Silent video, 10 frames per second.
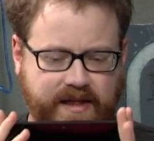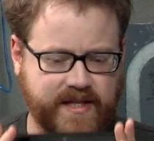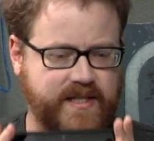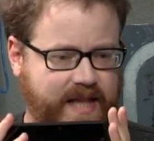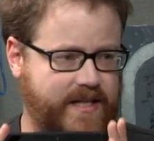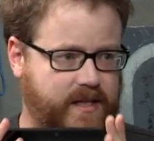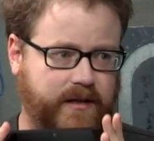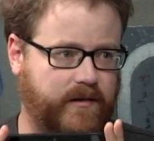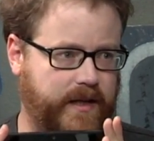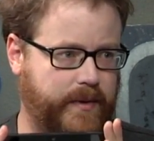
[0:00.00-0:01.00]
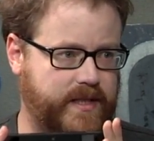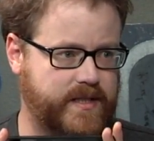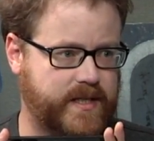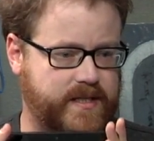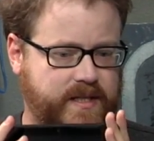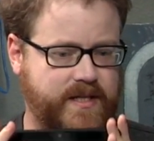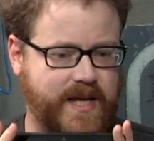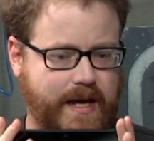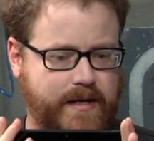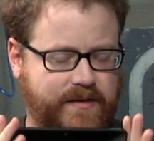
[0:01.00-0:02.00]
This that's literally what this is. This is
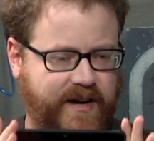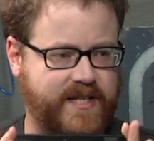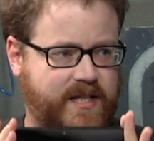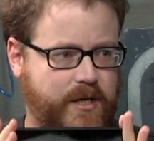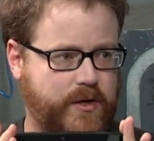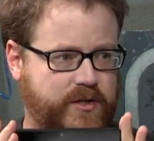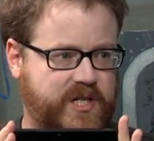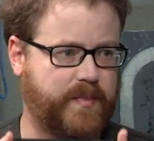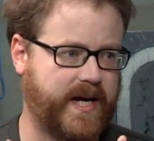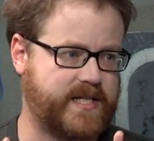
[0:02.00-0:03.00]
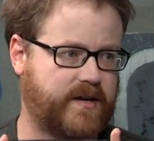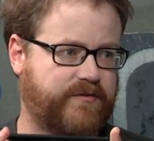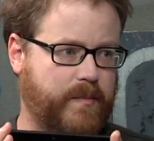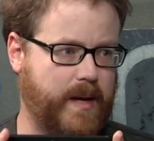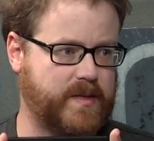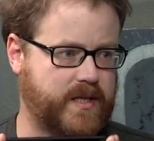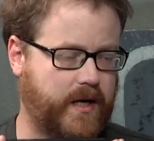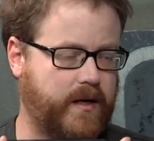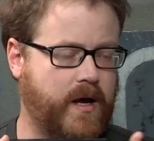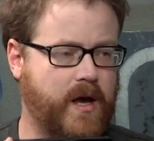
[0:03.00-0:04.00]
a device that you use to buy stuff from Amazon.